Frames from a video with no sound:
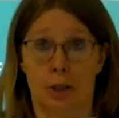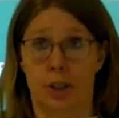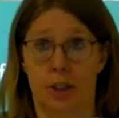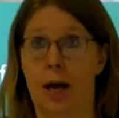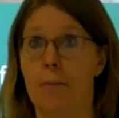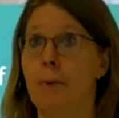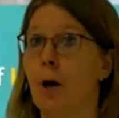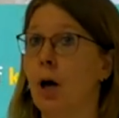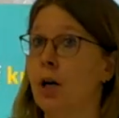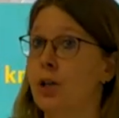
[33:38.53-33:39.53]
Some
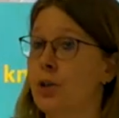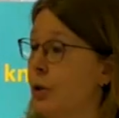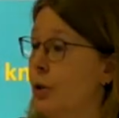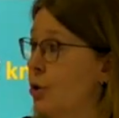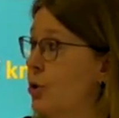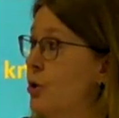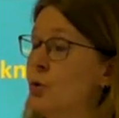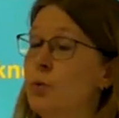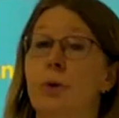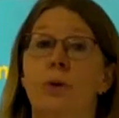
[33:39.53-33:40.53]

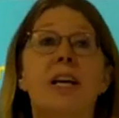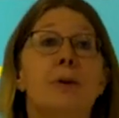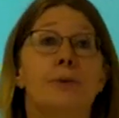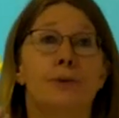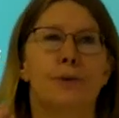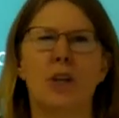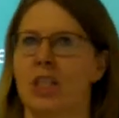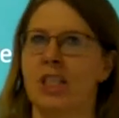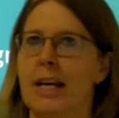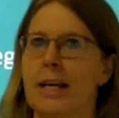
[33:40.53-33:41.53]
students were really
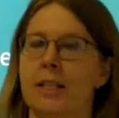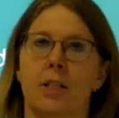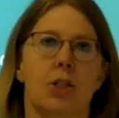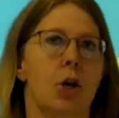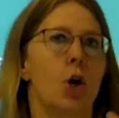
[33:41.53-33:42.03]
frustrated,